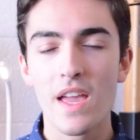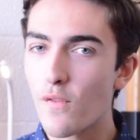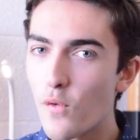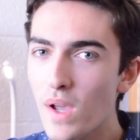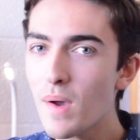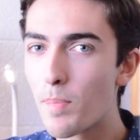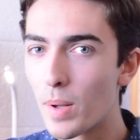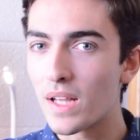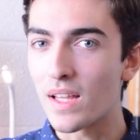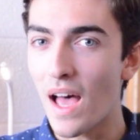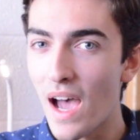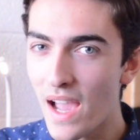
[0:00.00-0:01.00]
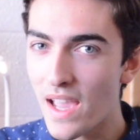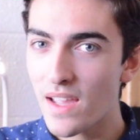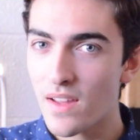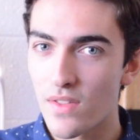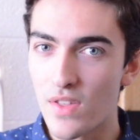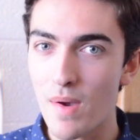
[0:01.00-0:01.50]
if we
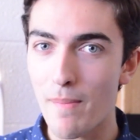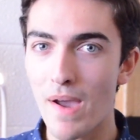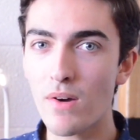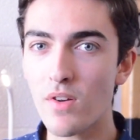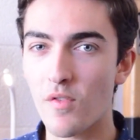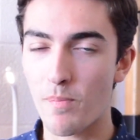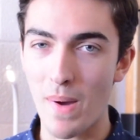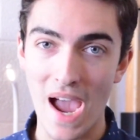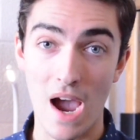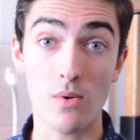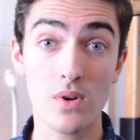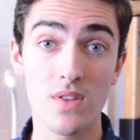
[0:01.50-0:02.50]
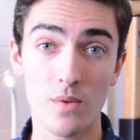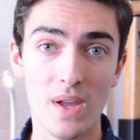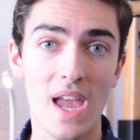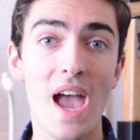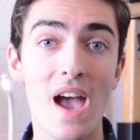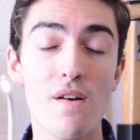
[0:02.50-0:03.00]
apply the amount of power that
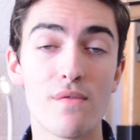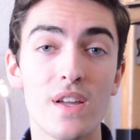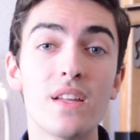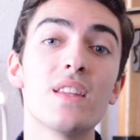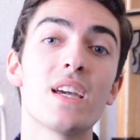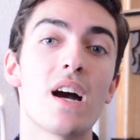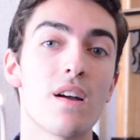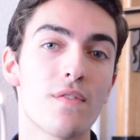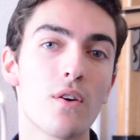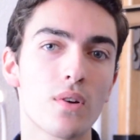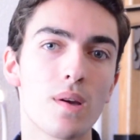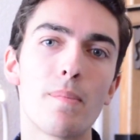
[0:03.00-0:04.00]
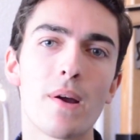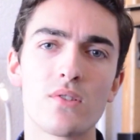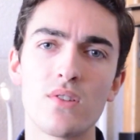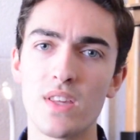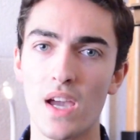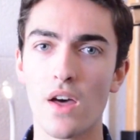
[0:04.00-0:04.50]
we have in the iPhone compared
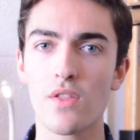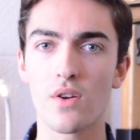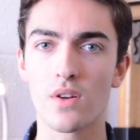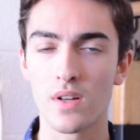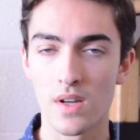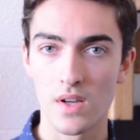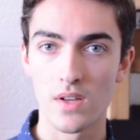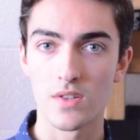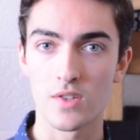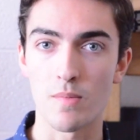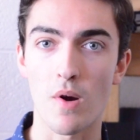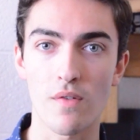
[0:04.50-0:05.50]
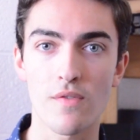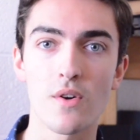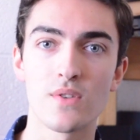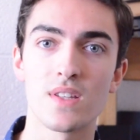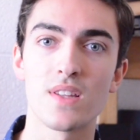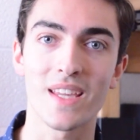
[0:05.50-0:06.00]
to the other
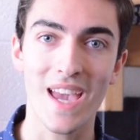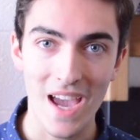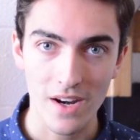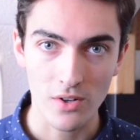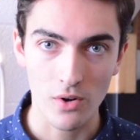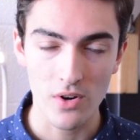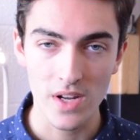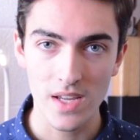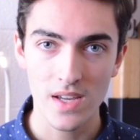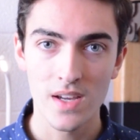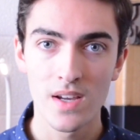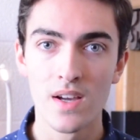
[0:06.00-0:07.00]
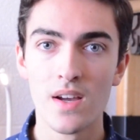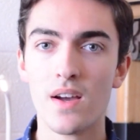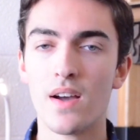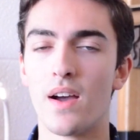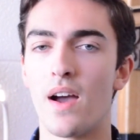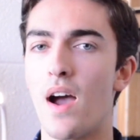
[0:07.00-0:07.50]
smartphones in the category,
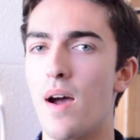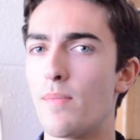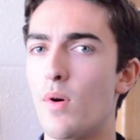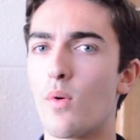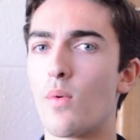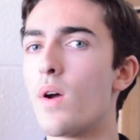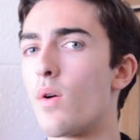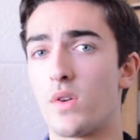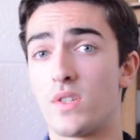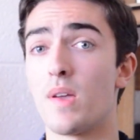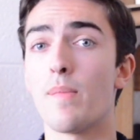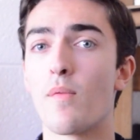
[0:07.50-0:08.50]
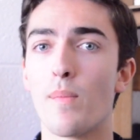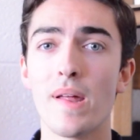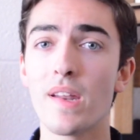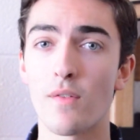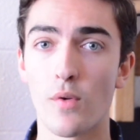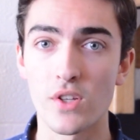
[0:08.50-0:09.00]
um, some
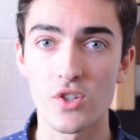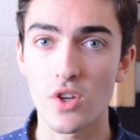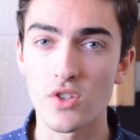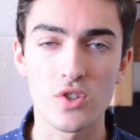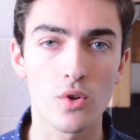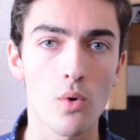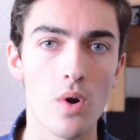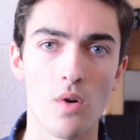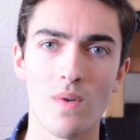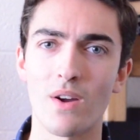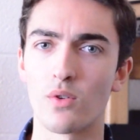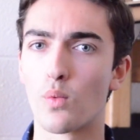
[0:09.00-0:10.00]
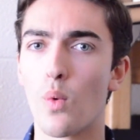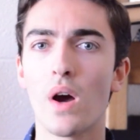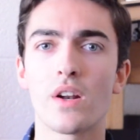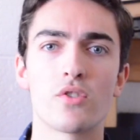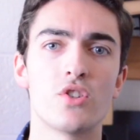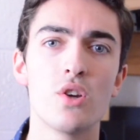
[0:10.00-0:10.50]
many of which score around
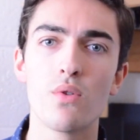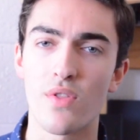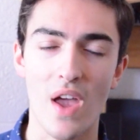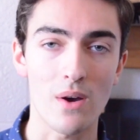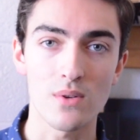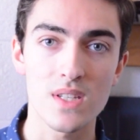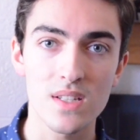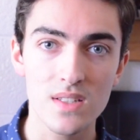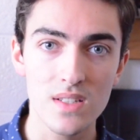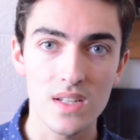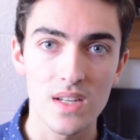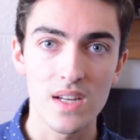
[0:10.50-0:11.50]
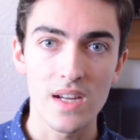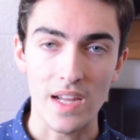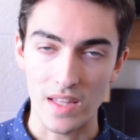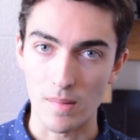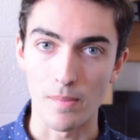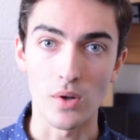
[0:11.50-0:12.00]
one or two thousand
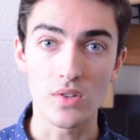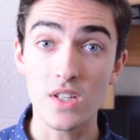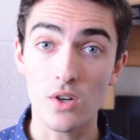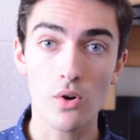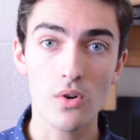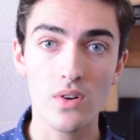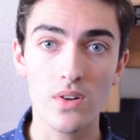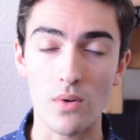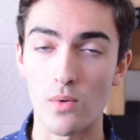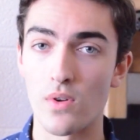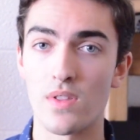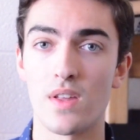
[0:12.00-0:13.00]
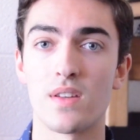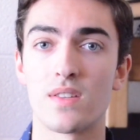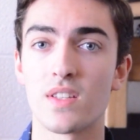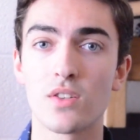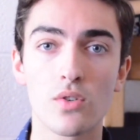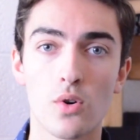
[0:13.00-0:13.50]
in the multi-core or the
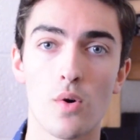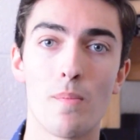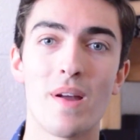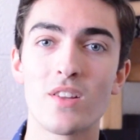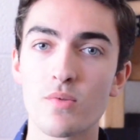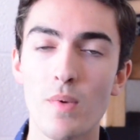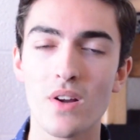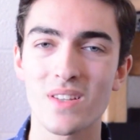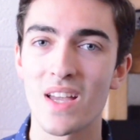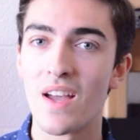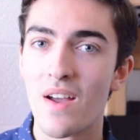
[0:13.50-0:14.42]
single-core benchmarks,